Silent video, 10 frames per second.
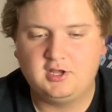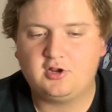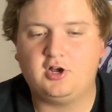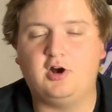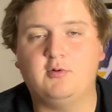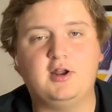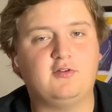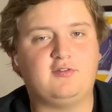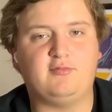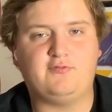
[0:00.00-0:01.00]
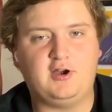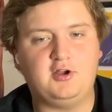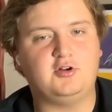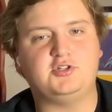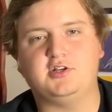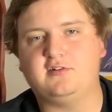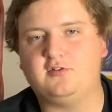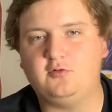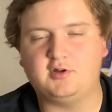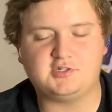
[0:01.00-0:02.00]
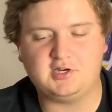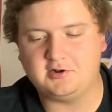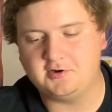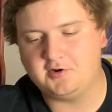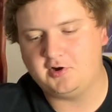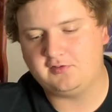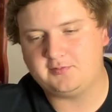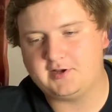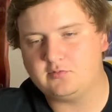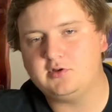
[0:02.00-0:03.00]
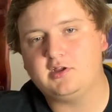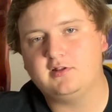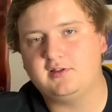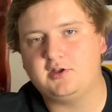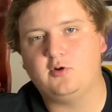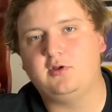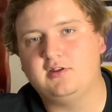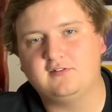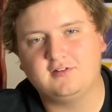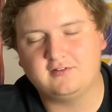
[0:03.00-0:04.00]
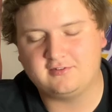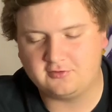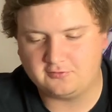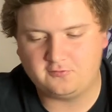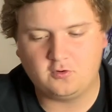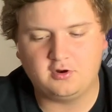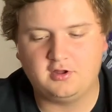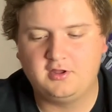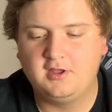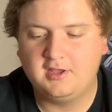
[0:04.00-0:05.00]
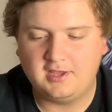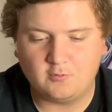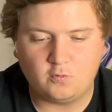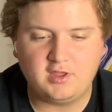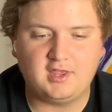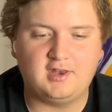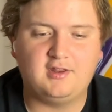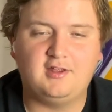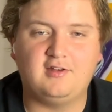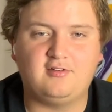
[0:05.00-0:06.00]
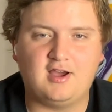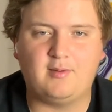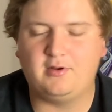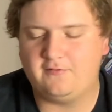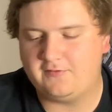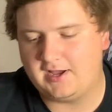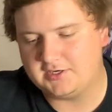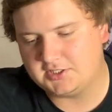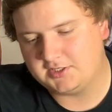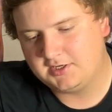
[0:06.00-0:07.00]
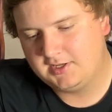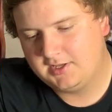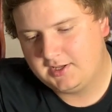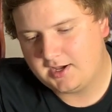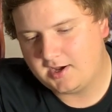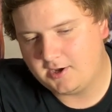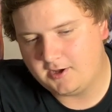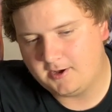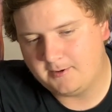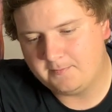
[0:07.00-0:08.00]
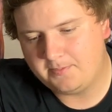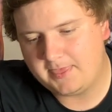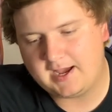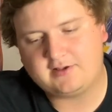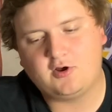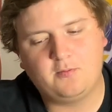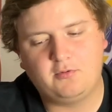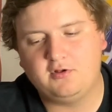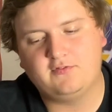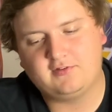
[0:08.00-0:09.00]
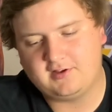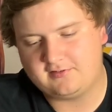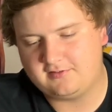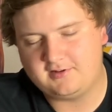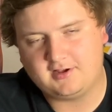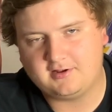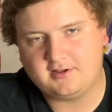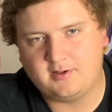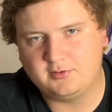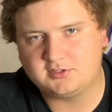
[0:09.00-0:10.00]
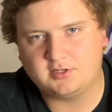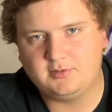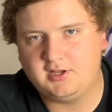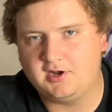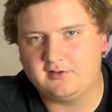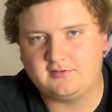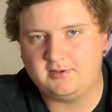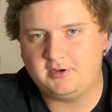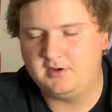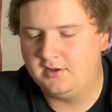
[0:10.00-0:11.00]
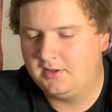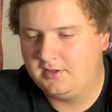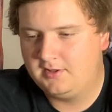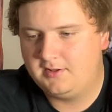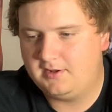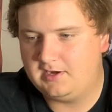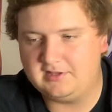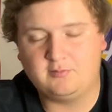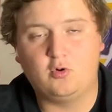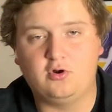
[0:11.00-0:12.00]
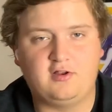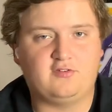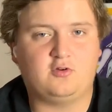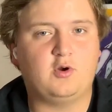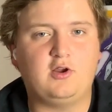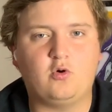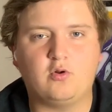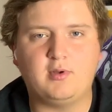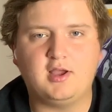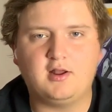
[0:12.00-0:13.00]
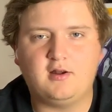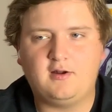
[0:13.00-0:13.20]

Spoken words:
Colorado seems very legit. 2-touchdown underdog this past weekend, and they go into Central Florida and win in dominant fashion. I don't believe in Texas Tech. I'm just going to be honest. I mean, I think Morton is a great quarterback.